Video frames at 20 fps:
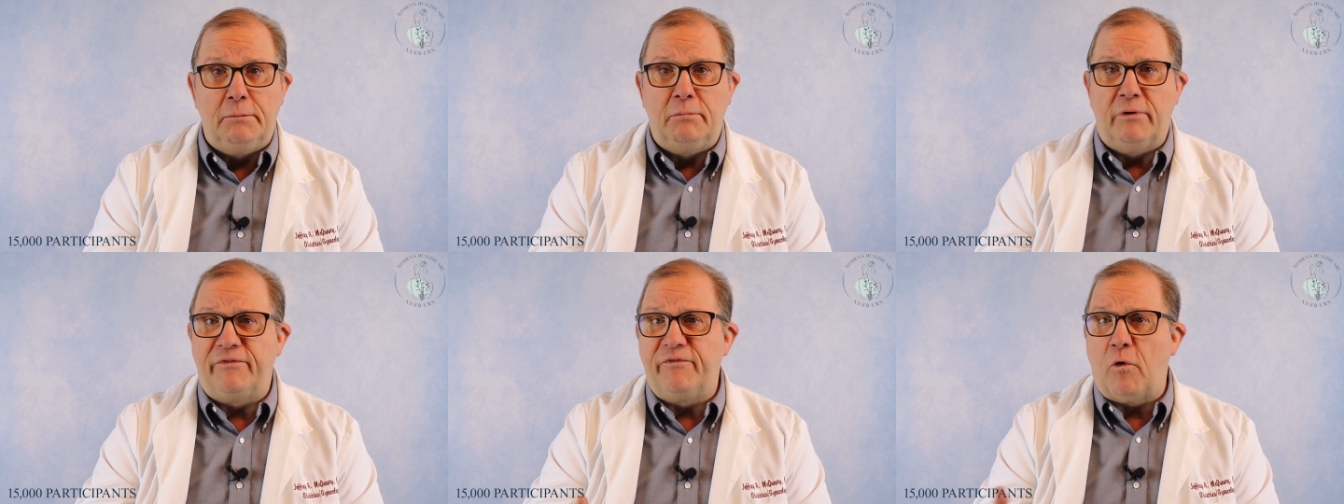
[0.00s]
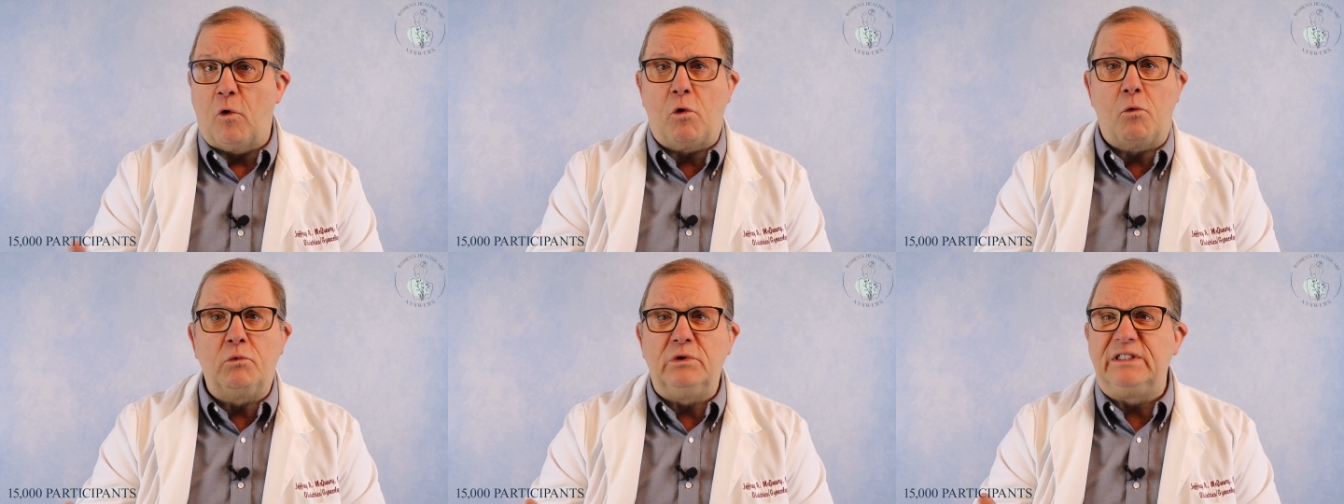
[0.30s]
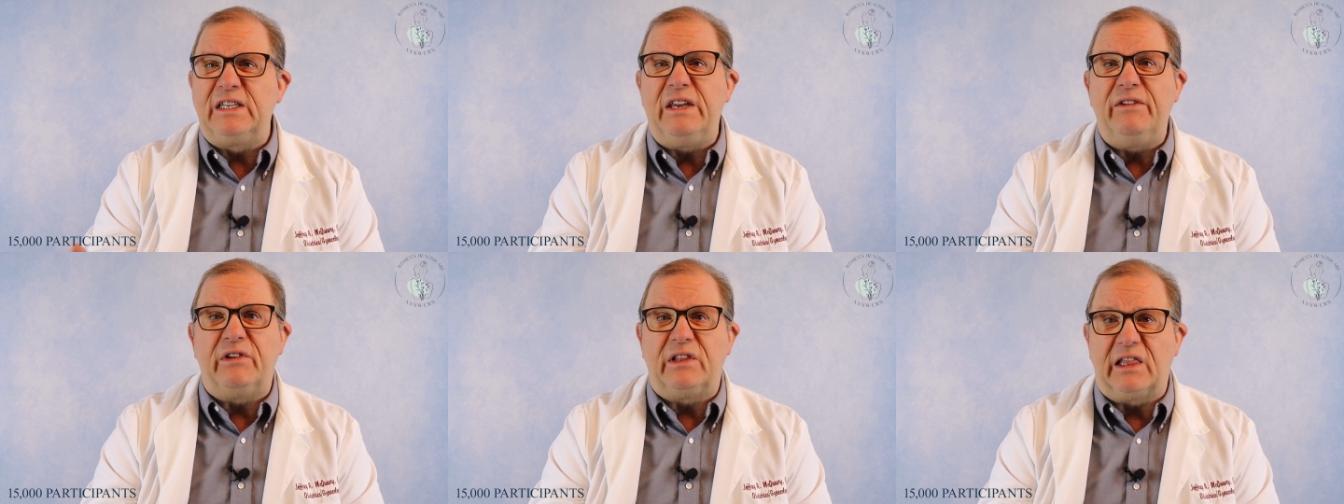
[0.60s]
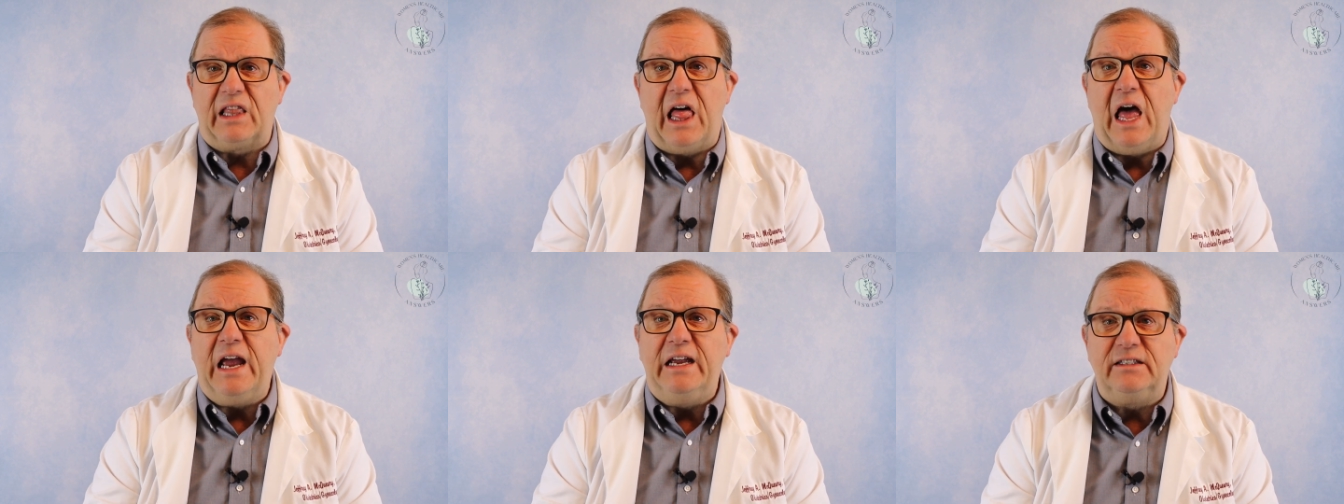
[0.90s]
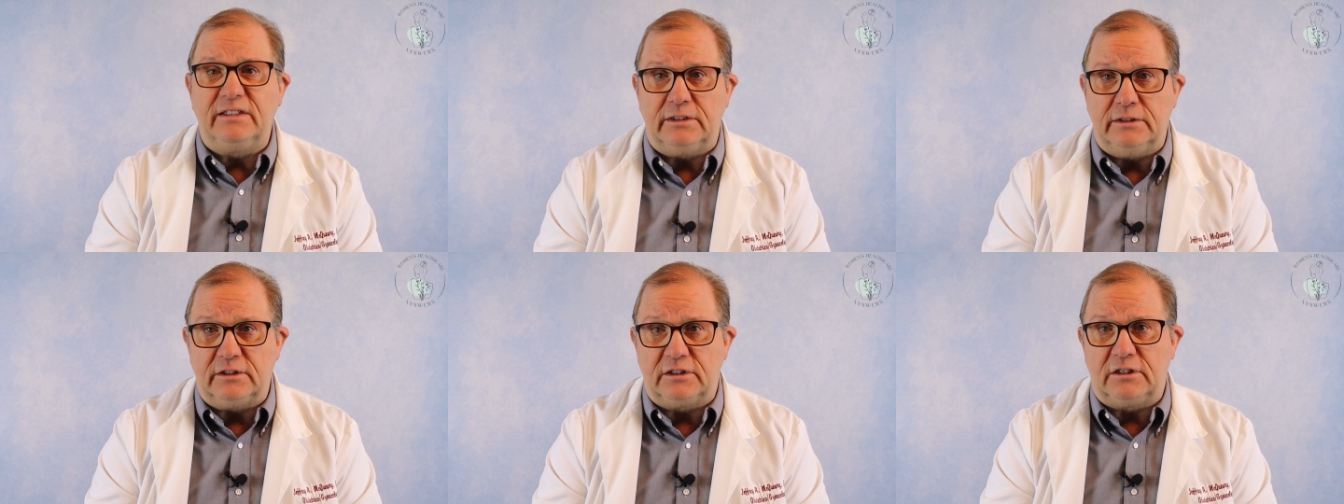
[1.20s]
before it was even
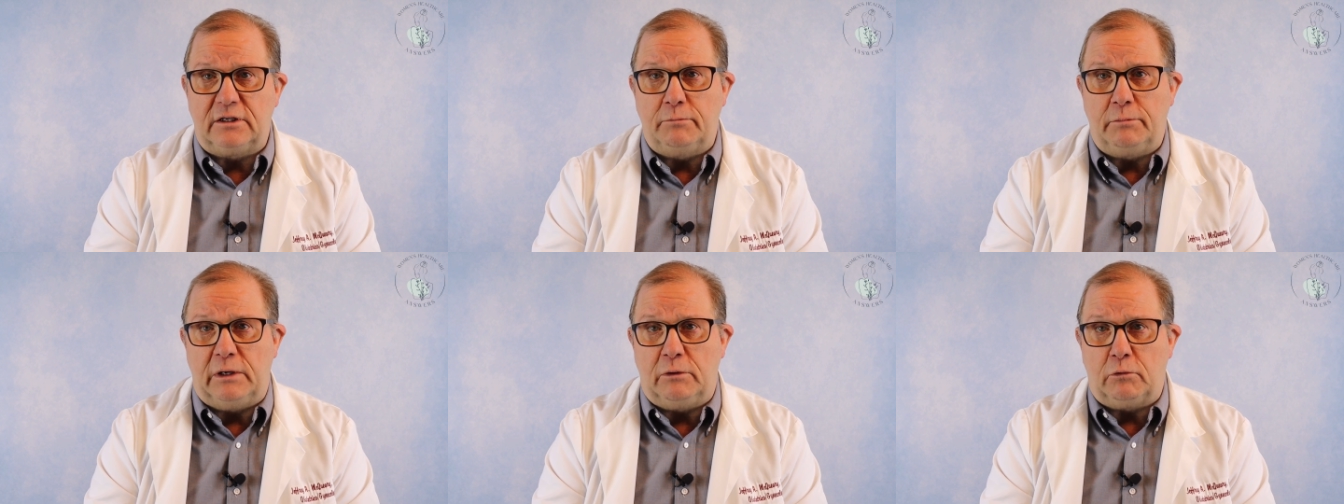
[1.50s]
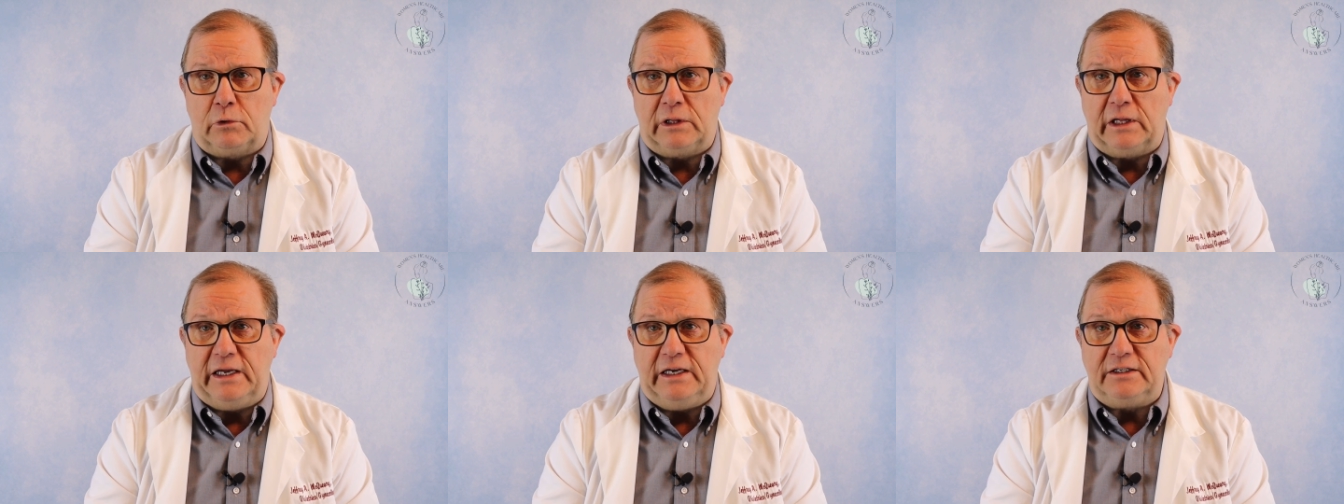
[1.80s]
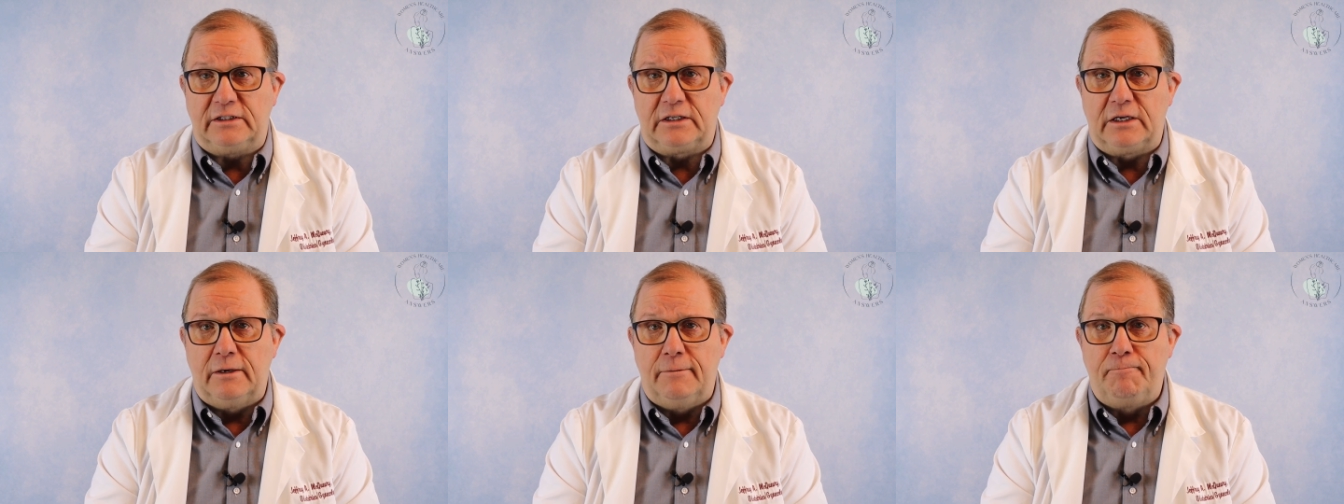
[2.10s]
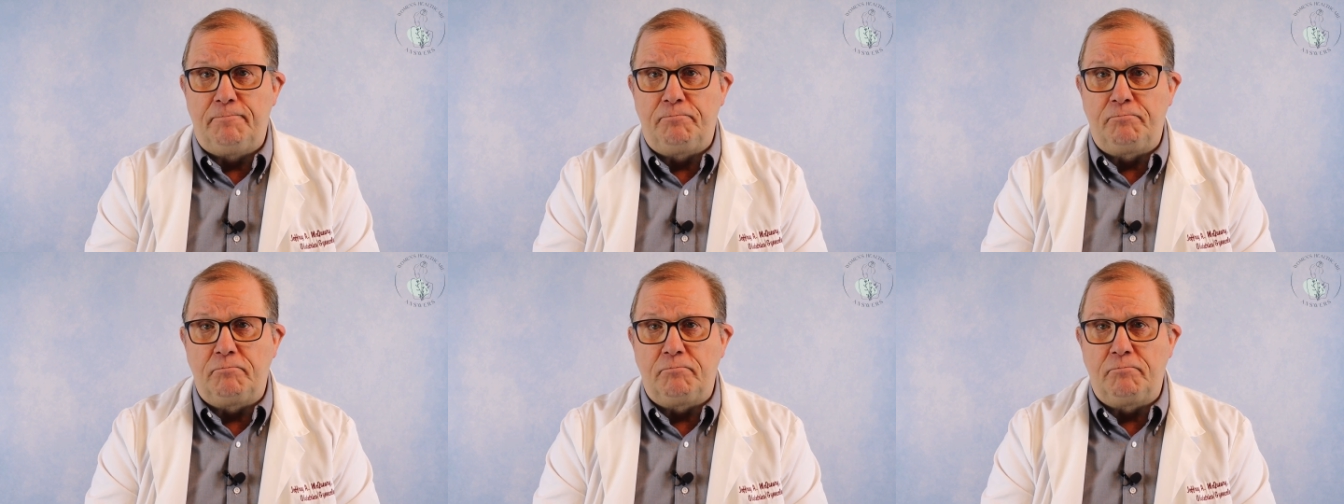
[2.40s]
licensed to be released.